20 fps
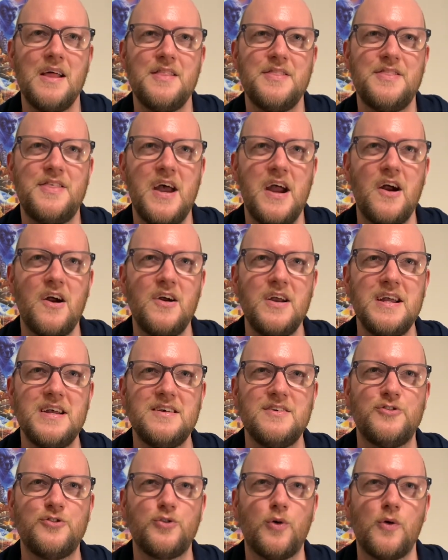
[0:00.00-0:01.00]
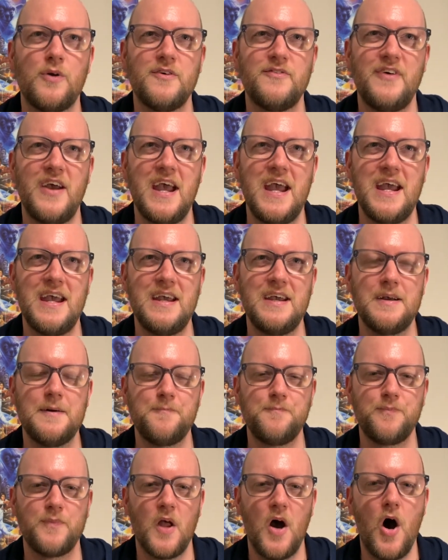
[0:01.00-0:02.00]
there is sort of a
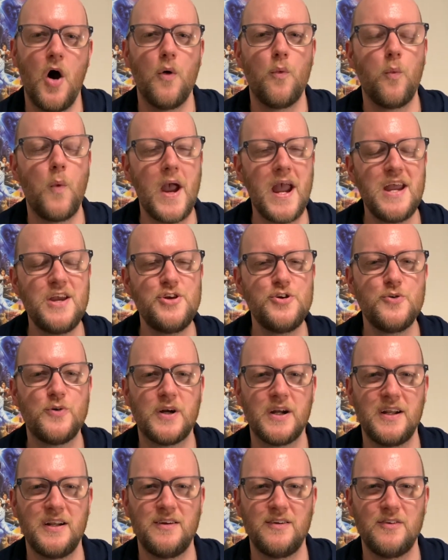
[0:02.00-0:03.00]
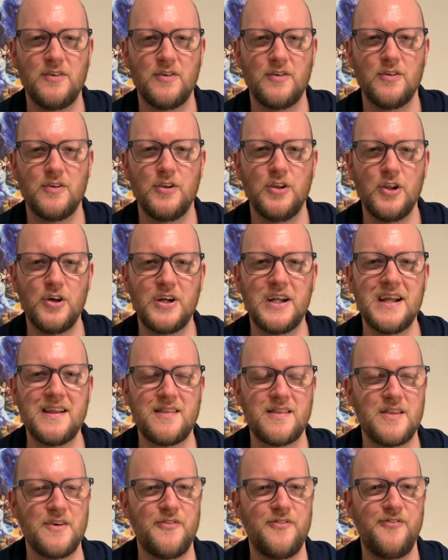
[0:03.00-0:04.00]
way you can look at
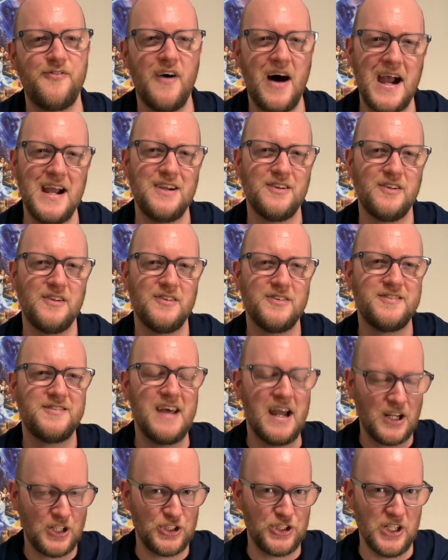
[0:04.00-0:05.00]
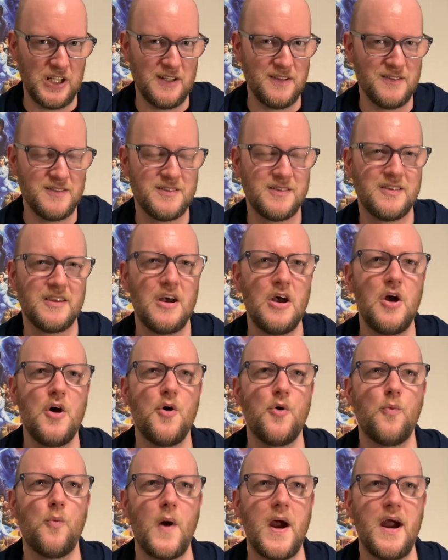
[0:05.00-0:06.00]
the final sections
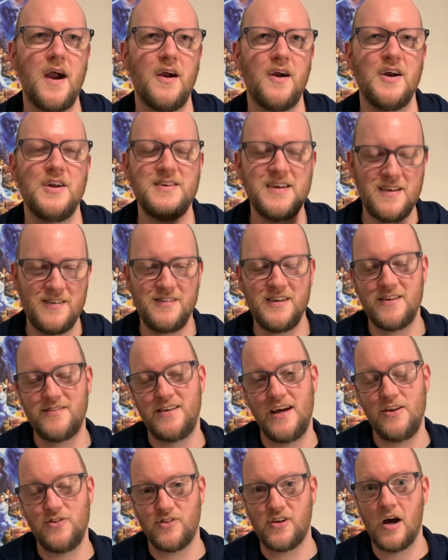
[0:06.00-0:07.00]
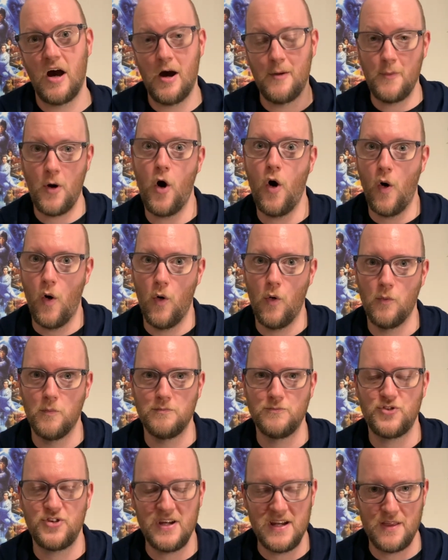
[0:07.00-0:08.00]
where Odysseus has come home
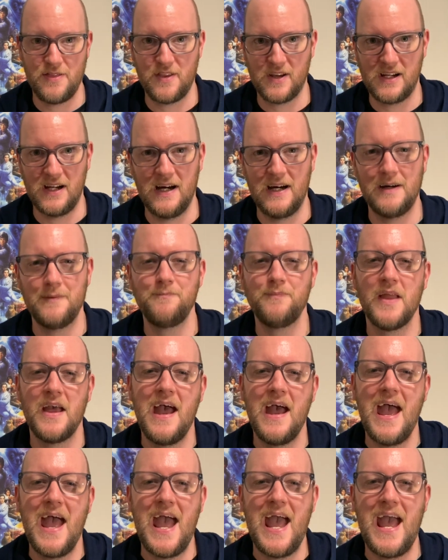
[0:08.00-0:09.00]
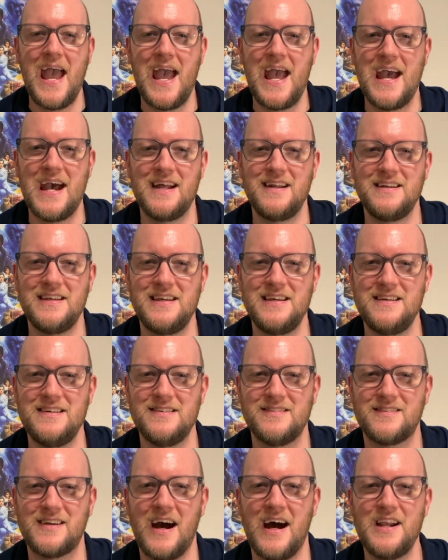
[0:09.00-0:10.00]
to Ithaca, and
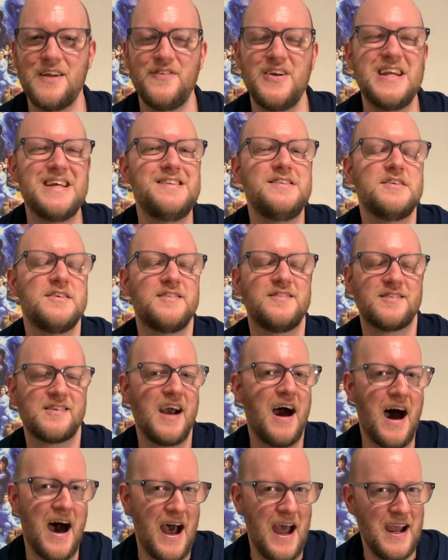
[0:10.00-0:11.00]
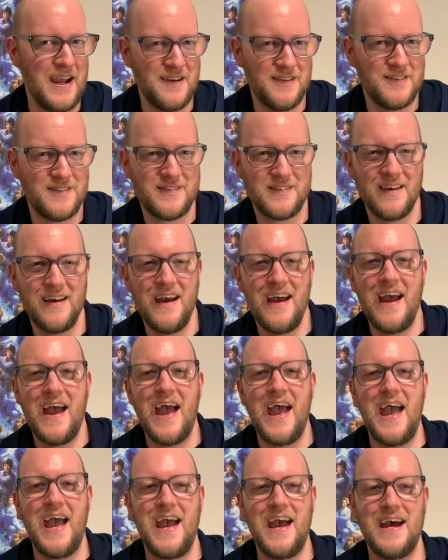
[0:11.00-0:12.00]
he's kind of in disguise,
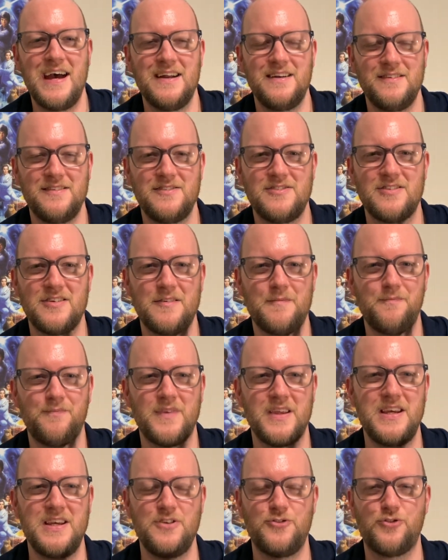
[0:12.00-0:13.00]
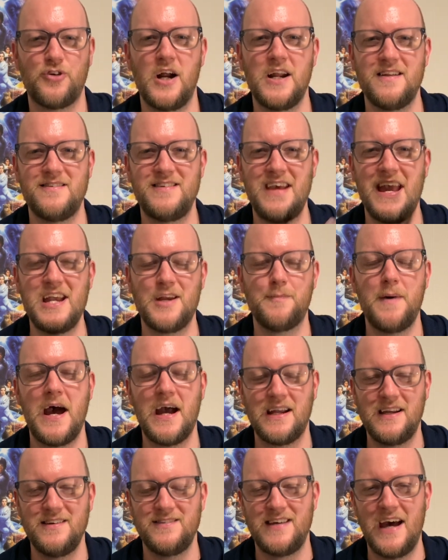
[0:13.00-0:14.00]
and he's trying to take back
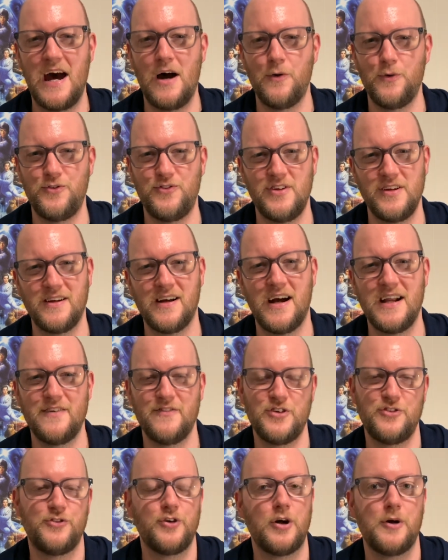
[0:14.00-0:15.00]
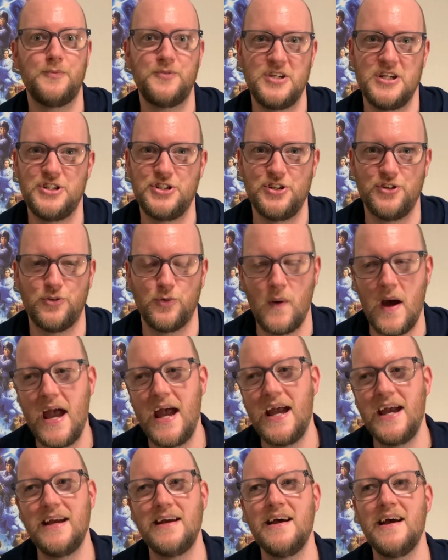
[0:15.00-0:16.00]
his house in kind of a surreptitious
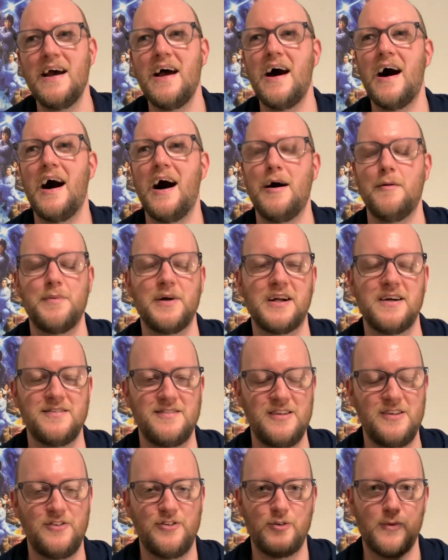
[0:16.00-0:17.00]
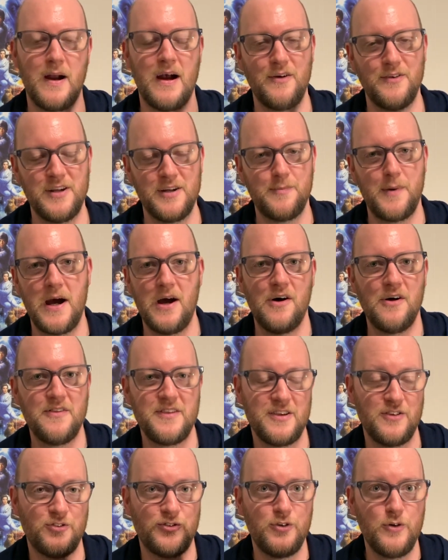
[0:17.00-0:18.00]
way because he's surrounded by all
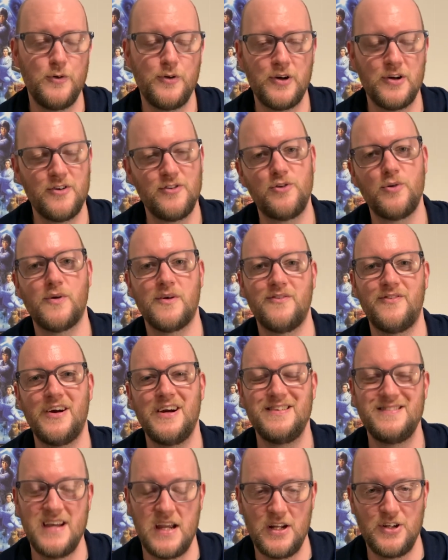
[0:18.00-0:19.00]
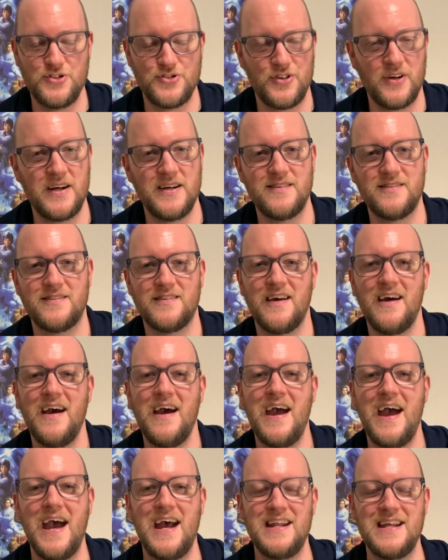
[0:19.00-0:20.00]
these suitors who are very dangerous,
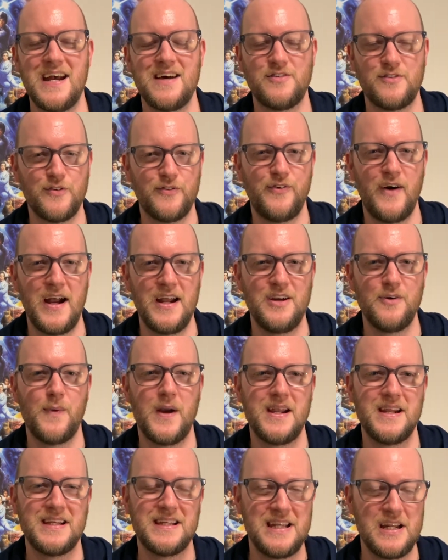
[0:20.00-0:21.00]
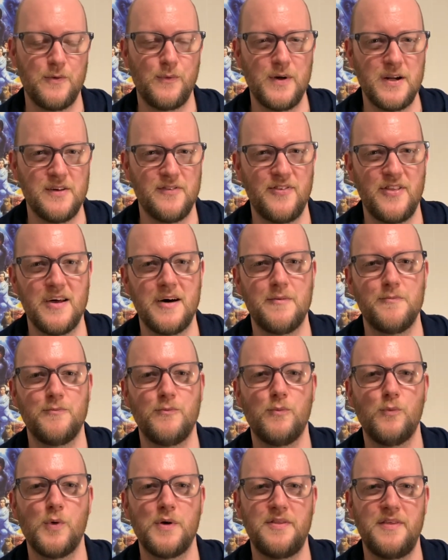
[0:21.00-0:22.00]
and he has to find a way to get rid of them
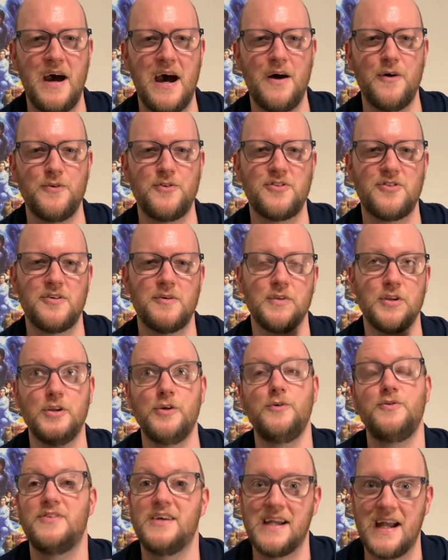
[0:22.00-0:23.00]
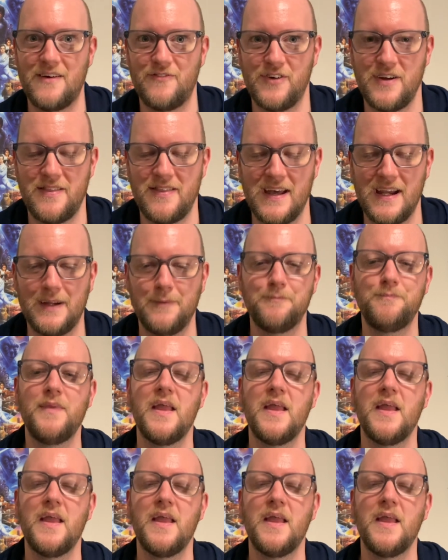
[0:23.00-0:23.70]
without losing everything.